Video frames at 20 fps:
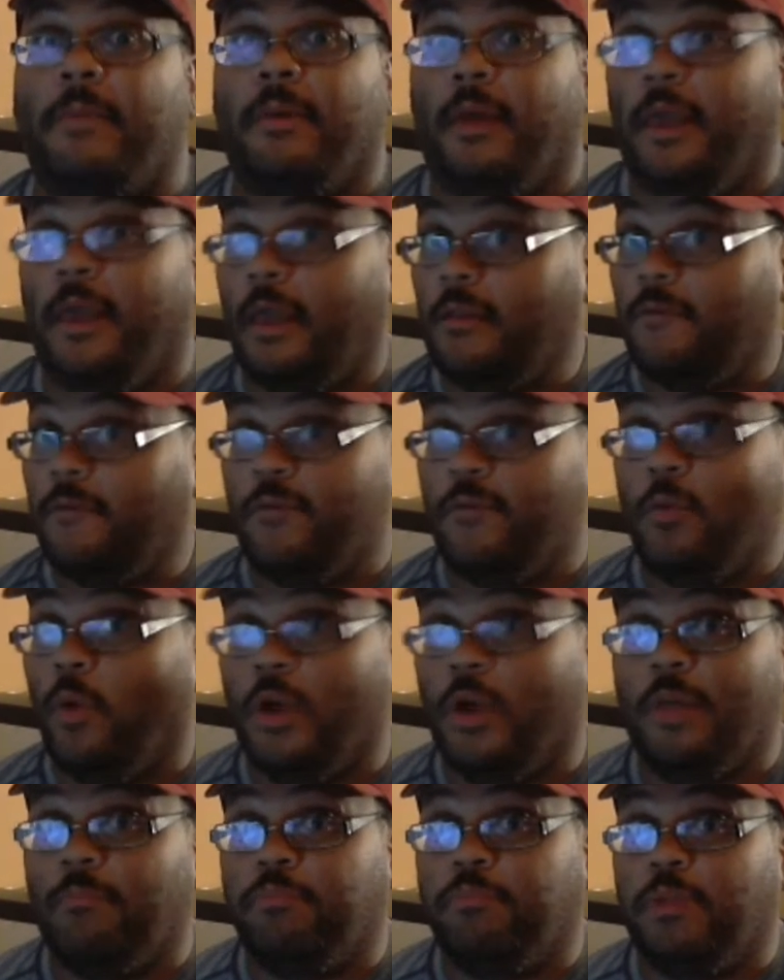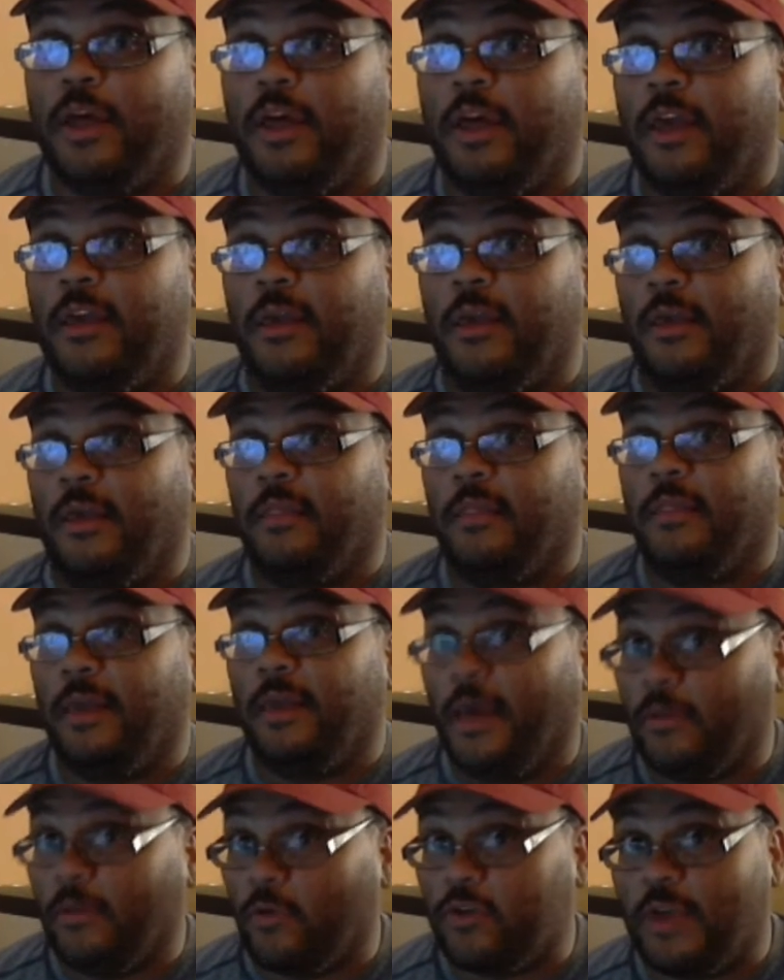And if you want to play the
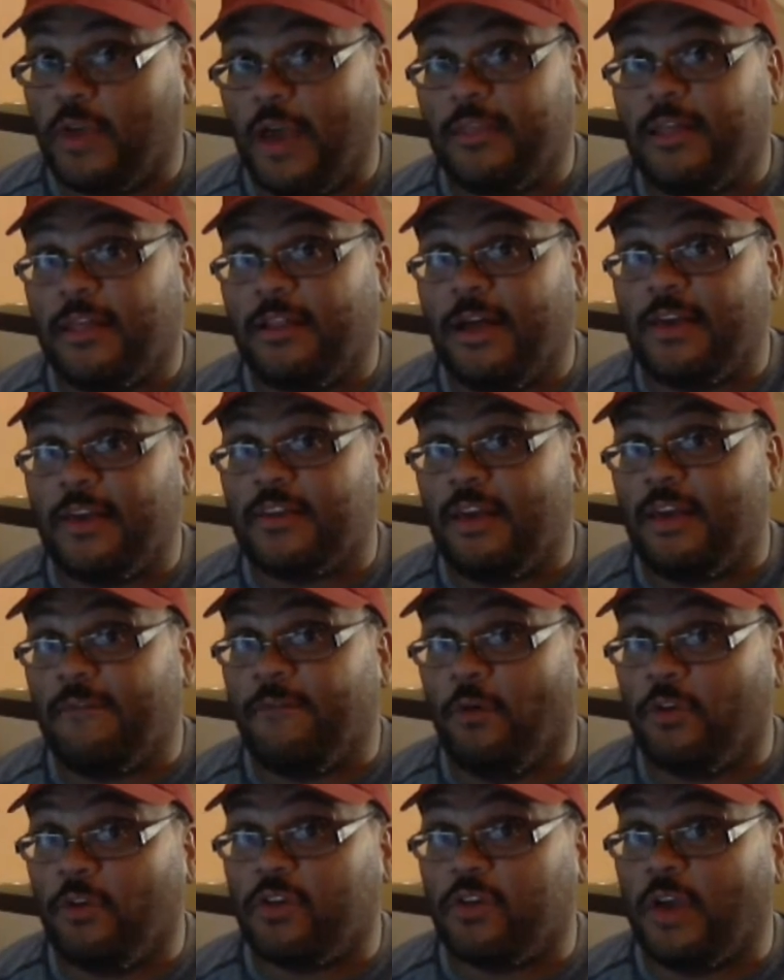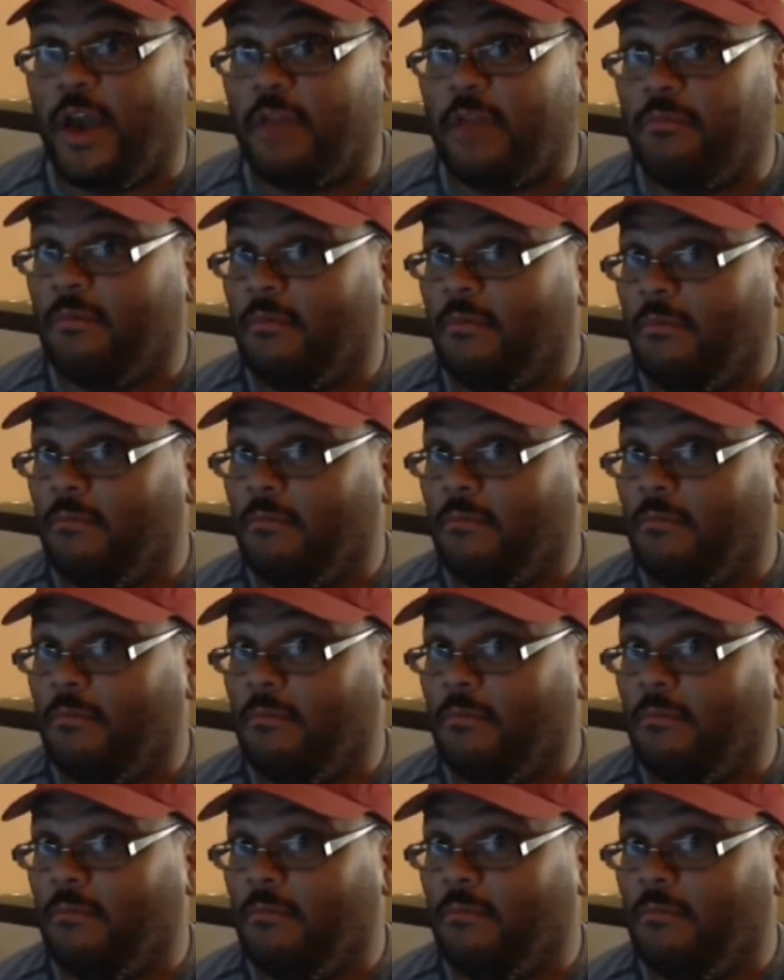other side, the glass half full side,